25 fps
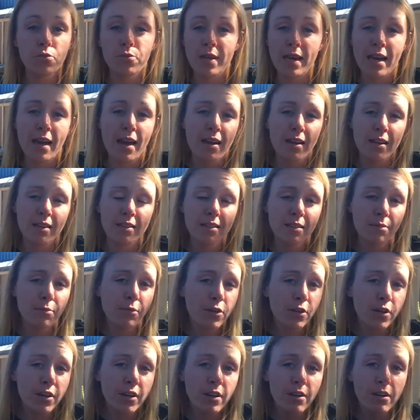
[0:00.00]
we had a
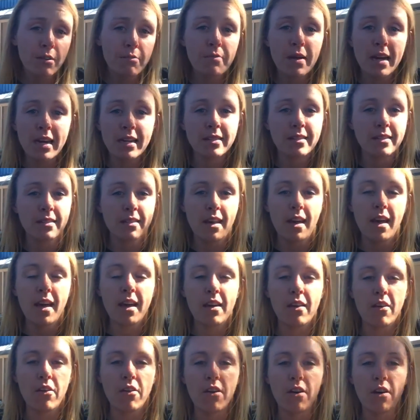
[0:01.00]
similar
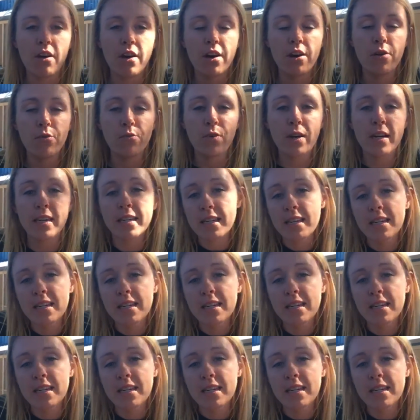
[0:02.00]
mindset on what